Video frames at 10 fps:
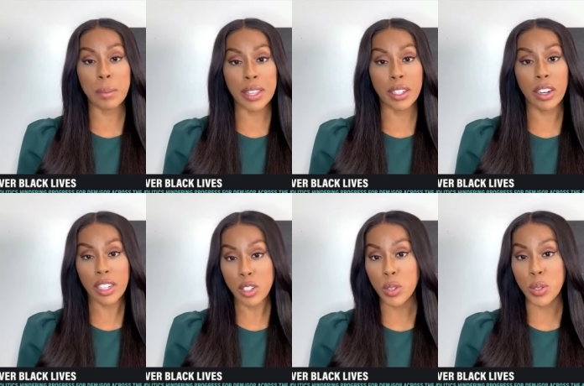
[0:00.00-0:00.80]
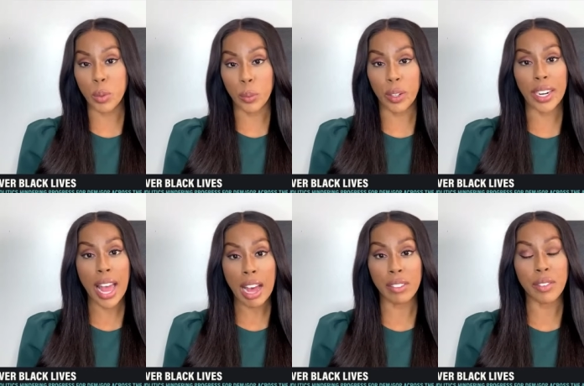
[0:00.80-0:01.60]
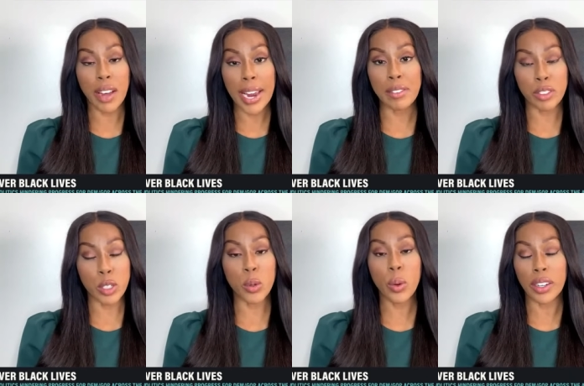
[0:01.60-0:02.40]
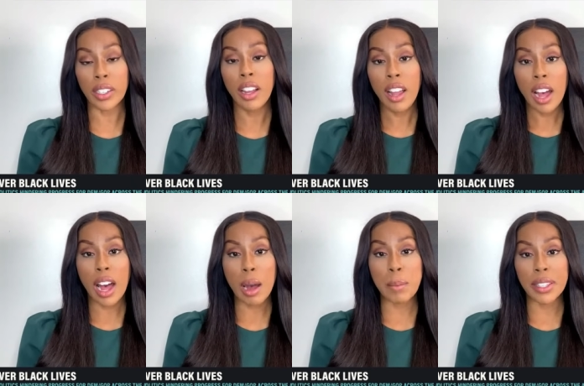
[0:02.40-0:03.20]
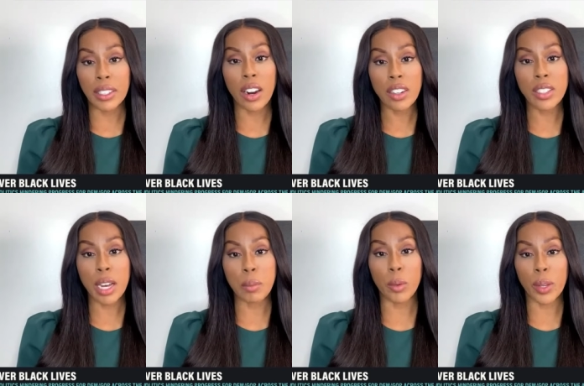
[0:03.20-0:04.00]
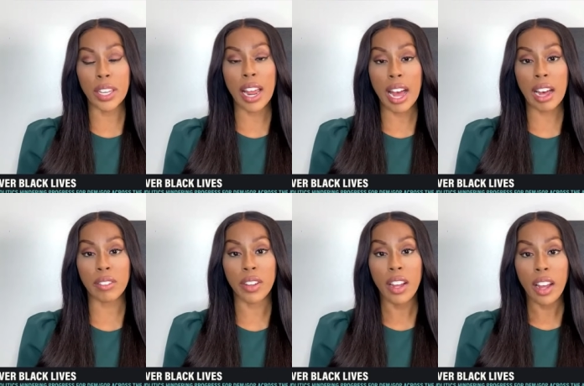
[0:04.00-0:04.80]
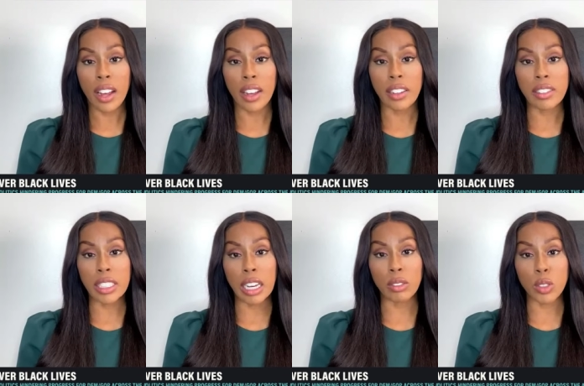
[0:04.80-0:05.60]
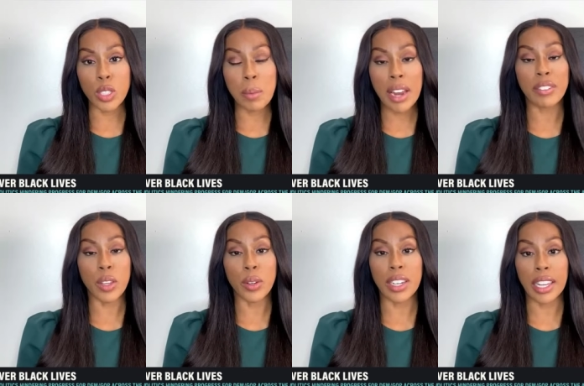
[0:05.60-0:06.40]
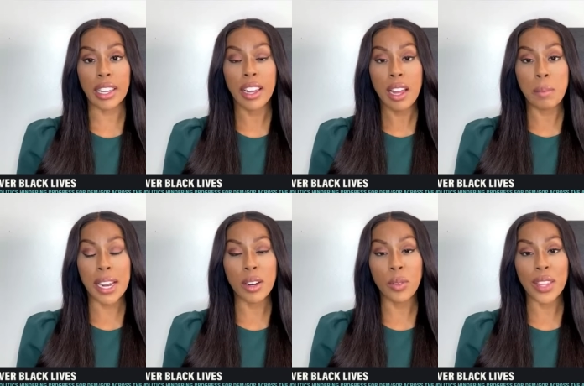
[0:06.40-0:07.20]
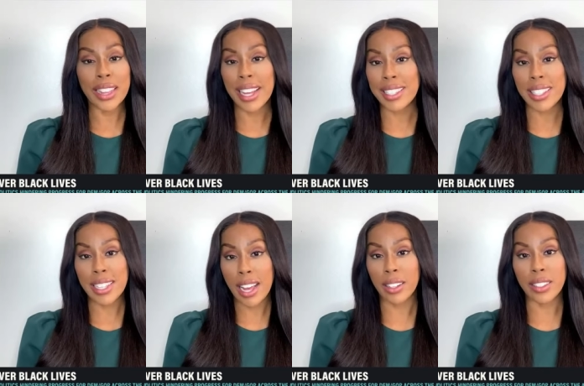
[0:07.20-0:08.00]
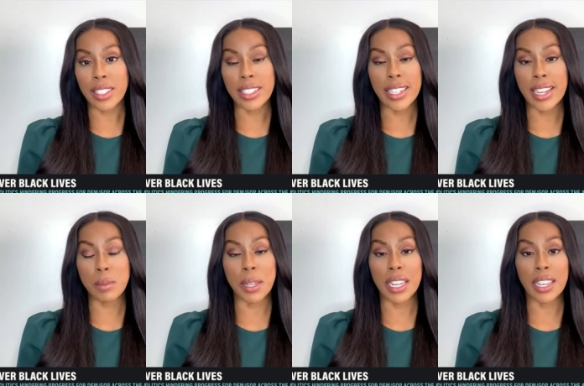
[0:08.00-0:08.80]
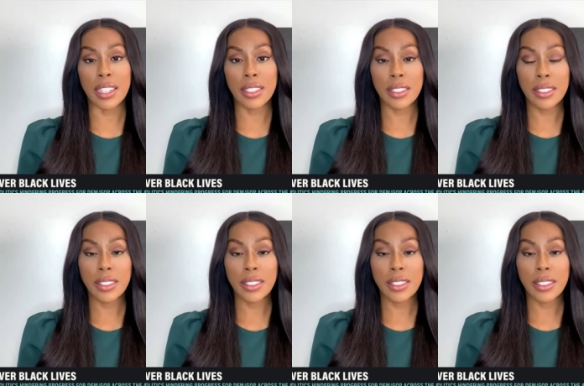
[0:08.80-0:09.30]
I mean, there are issues where we're going to have a fight for sure. Uh, but there are some where we can have, uh, you know, just some kind of unity. But I don't think that sells in today's media.